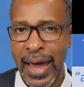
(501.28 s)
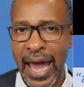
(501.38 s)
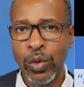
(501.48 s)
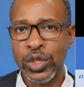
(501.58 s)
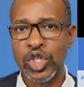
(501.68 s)
when
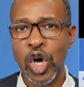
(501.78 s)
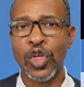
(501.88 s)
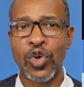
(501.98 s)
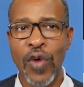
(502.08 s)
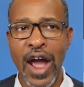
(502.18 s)
we saw the
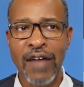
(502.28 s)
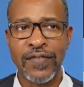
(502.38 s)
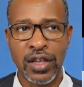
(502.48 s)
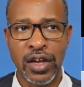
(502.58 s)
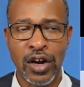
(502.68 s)
graphic
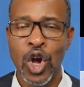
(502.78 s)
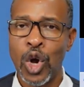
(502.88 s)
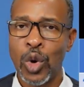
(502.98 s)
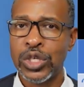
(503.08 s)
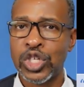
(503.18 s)
there, we
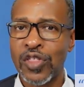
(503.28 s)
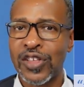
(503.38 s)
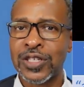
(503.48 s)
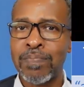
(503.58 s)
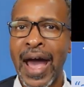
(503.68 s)
saw this
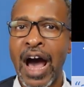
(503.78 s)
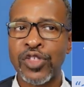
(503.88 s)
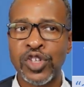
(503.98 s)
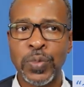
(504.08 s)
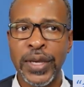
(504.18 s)
mouth
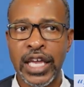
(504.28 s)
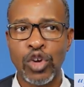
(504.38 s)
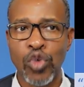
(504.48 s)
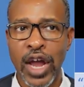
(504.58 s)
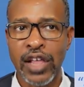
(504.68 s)
speaking
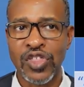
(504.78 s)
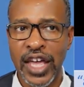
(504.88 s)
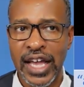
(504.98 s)
great things,